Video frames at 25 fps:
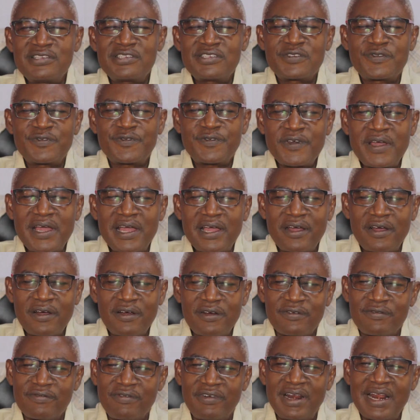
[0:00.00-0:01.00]
sphere
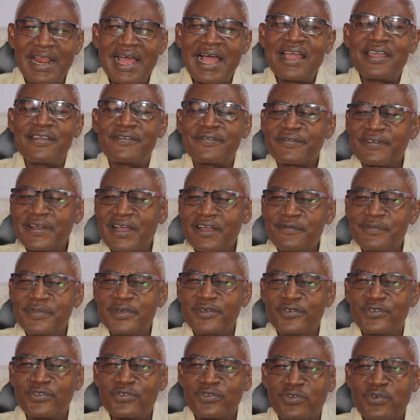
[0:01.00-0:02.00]
of life, I've
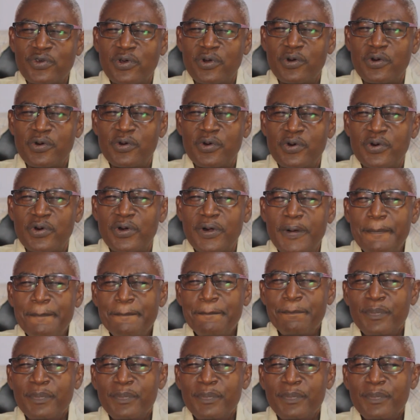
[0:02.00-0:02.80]
been so